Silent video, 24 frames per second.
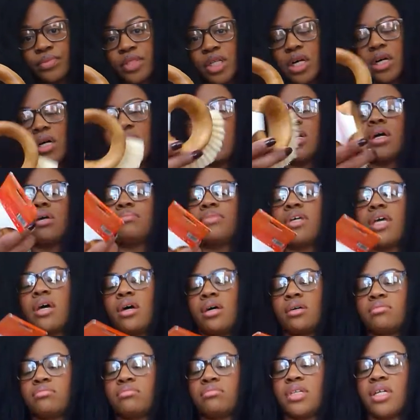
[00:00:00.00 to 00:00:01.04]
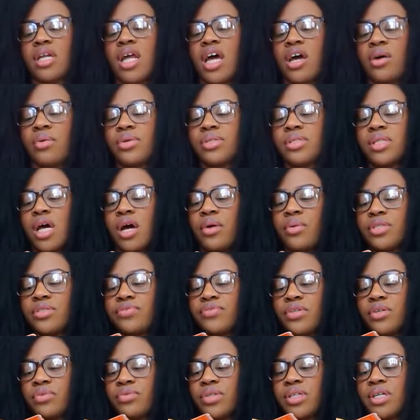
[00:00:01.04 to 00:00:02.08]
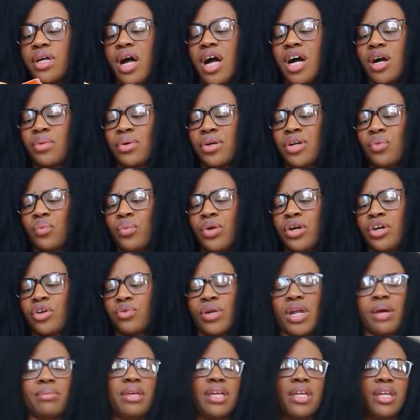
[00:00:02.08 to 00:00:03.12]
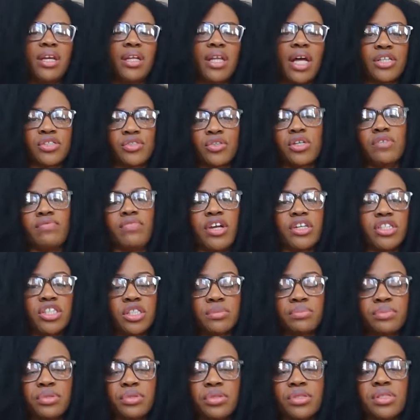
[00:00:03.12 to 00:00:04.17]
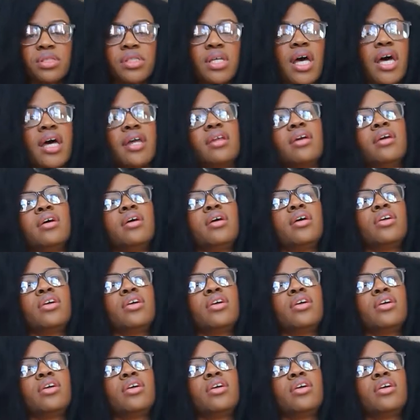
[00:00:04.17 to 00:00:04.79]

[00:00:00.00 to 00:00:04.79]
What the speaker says: Yeah, and I always feel really awkward and weird when I'm eating like certain vegetables that,